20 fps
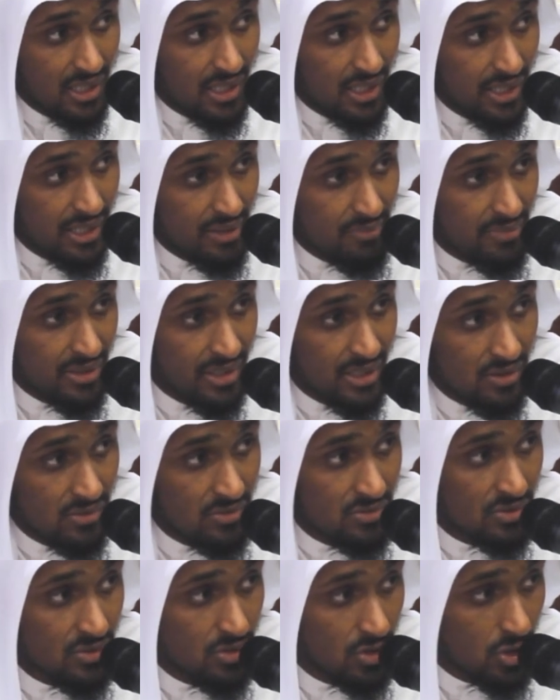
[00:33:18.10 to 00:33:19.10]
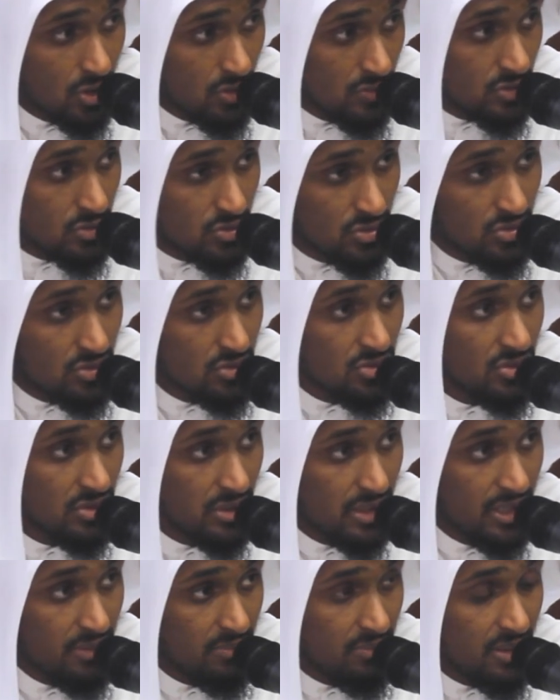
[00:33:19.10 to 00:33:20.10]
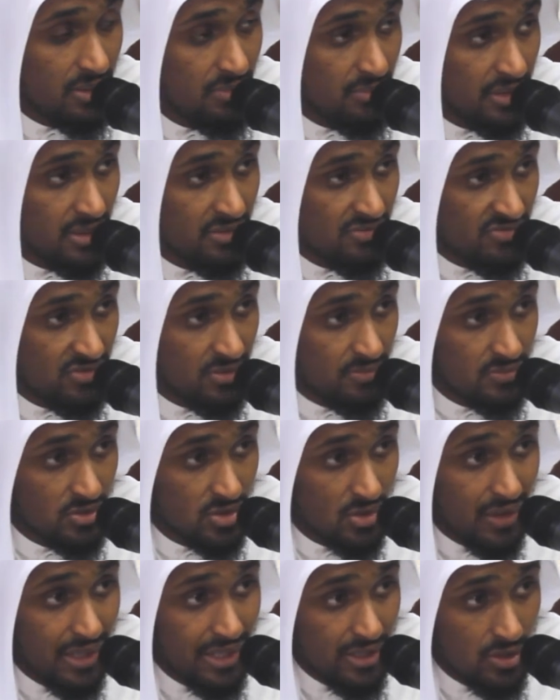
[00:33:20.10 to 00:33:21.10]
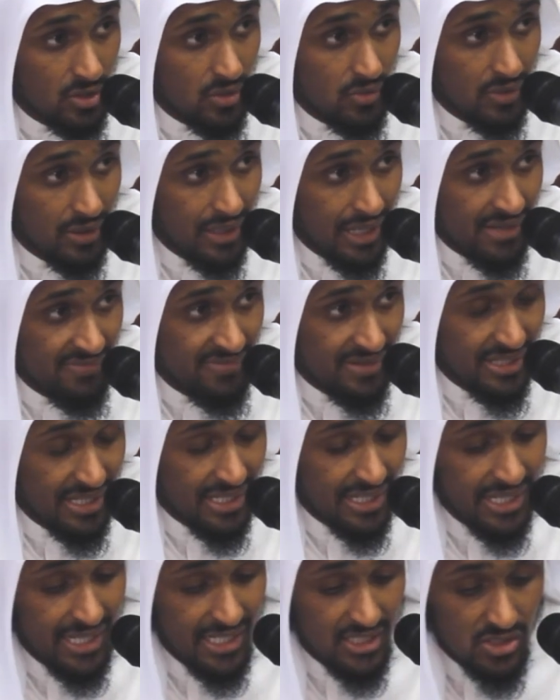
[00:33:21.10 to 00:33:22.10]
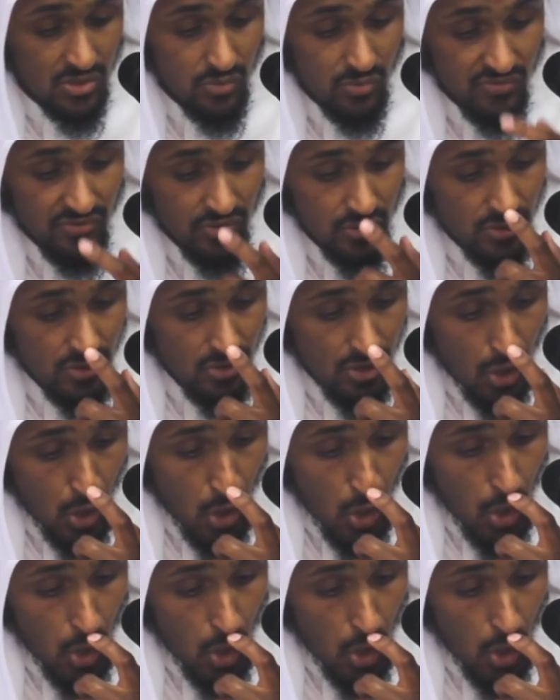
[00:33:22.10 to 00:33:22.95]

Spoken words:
I am now going to get my money from. So I no longer have any connection with who?